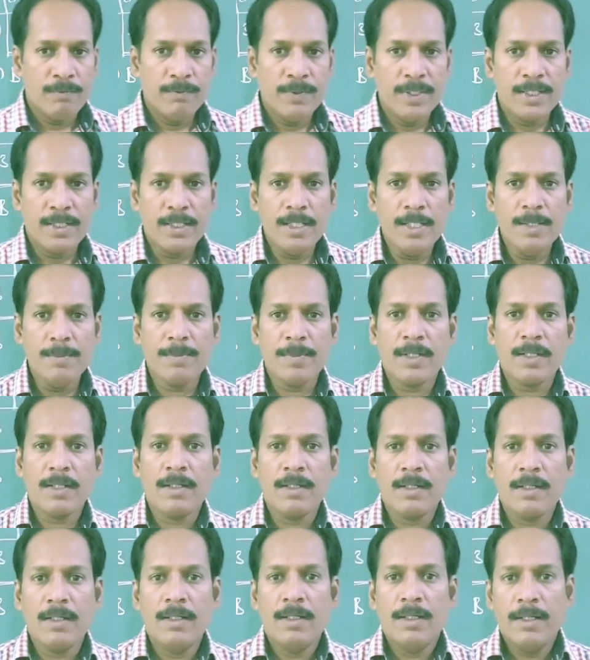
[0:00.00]
We
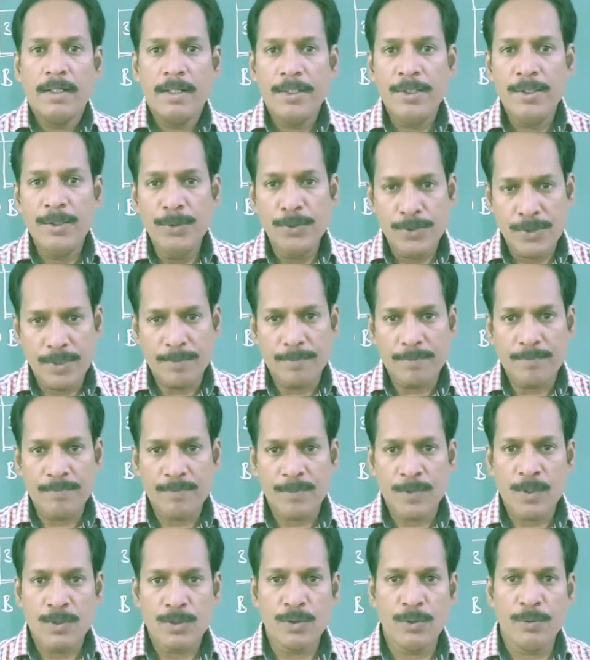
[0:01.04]
keep
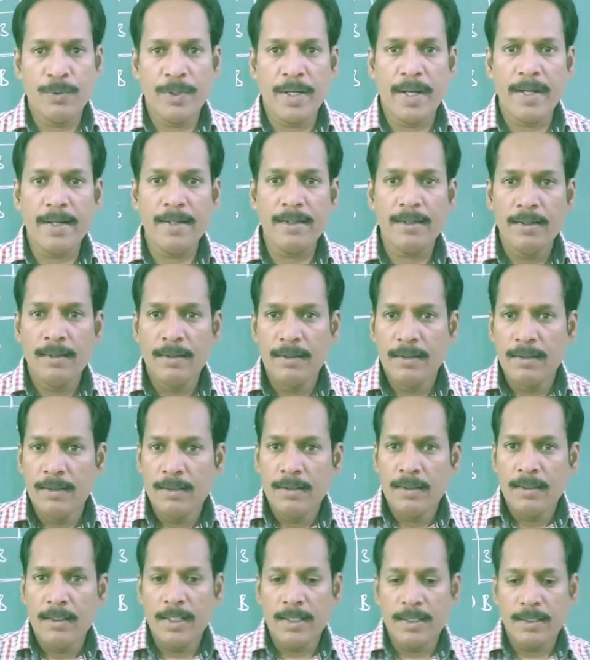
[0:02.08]
reducing. So we
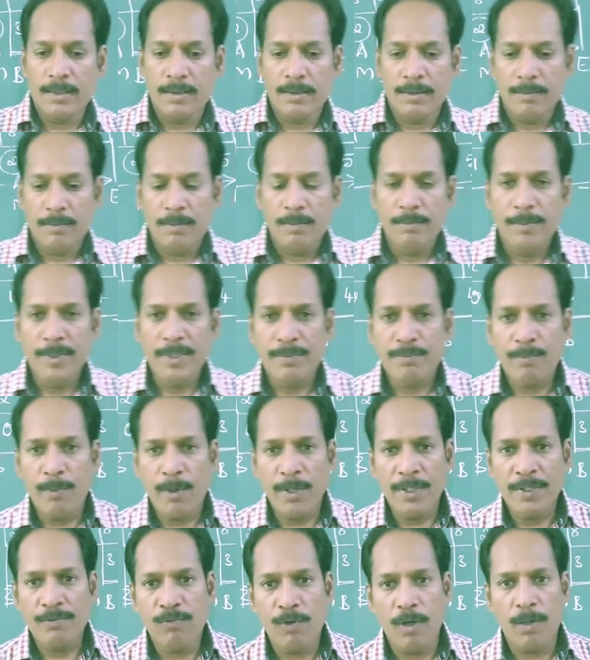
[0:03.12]
had like
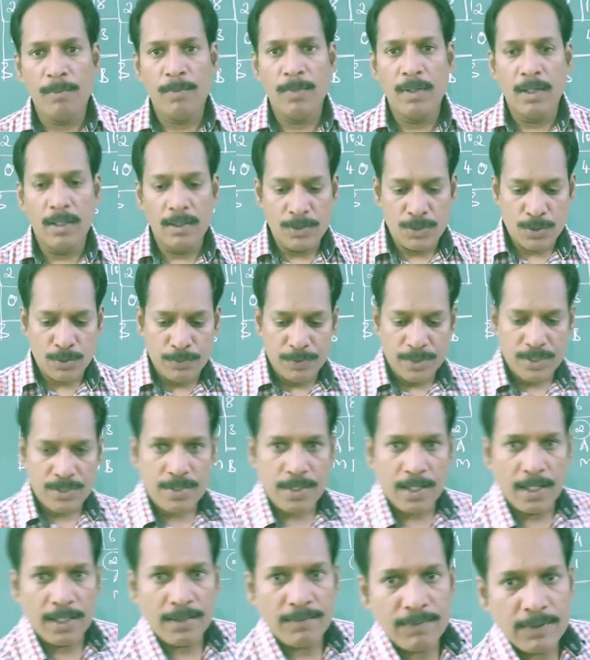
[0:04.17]
midpoint formula. So we
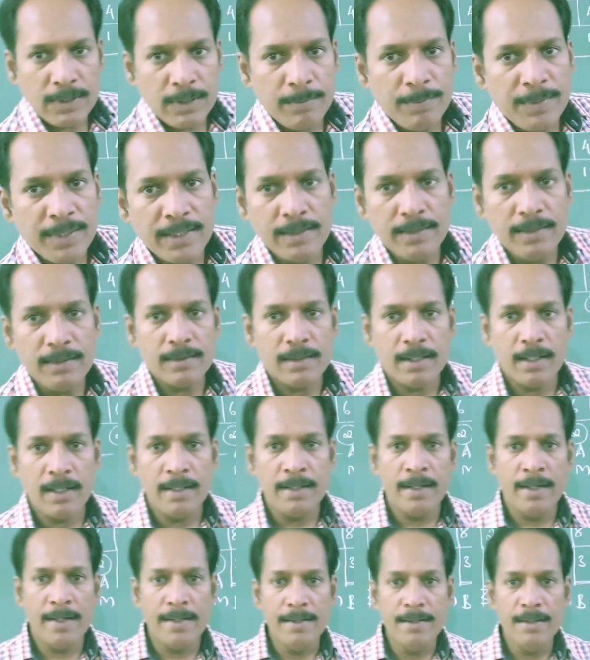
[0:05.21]
start with the beginning
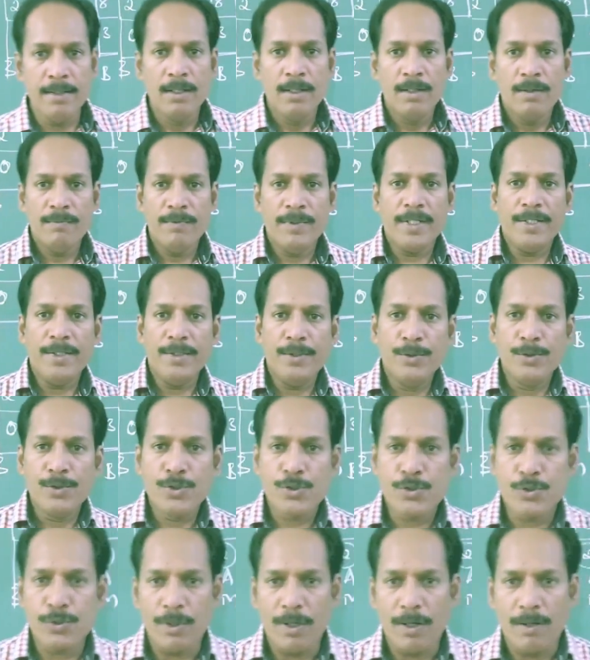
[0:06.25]
and then we
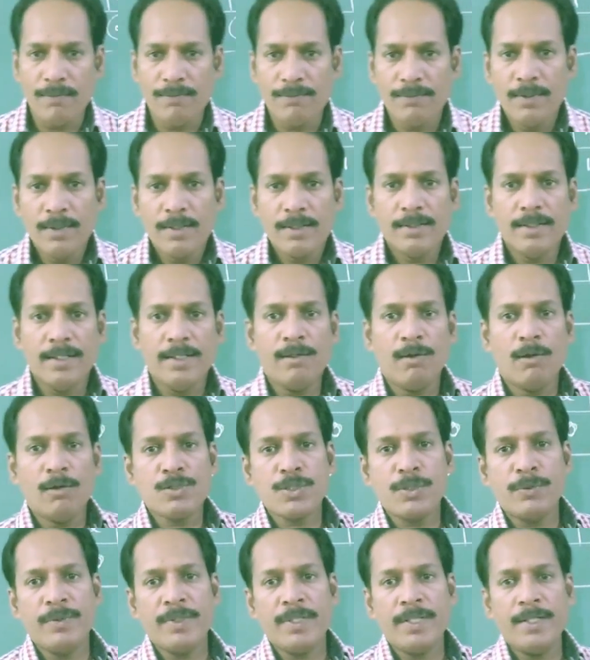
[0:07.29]
reduce to half. Then
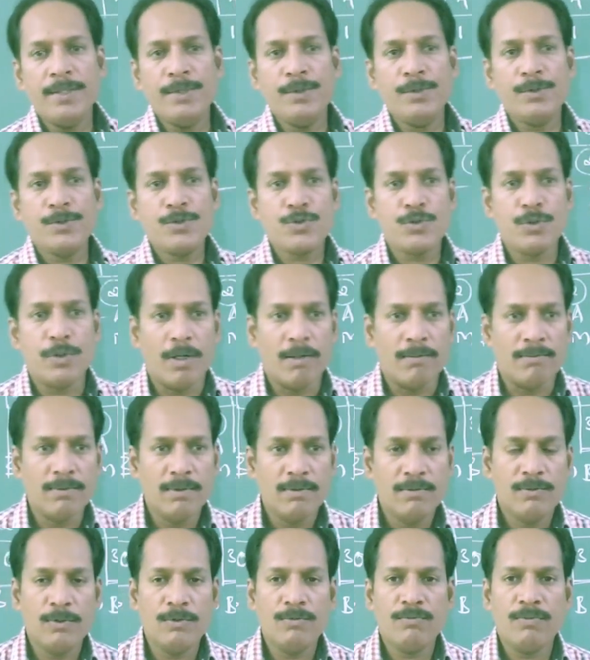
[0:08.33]
also we reduce to half.
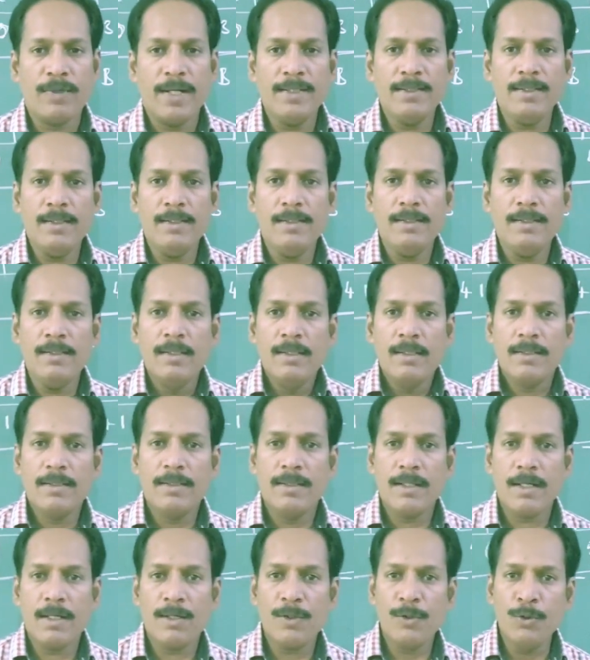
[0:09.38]
So
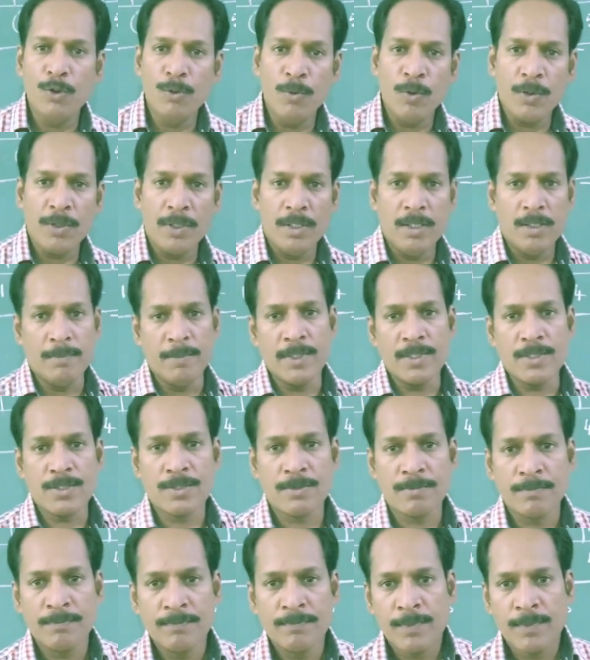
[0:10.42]
finally there are no more elements.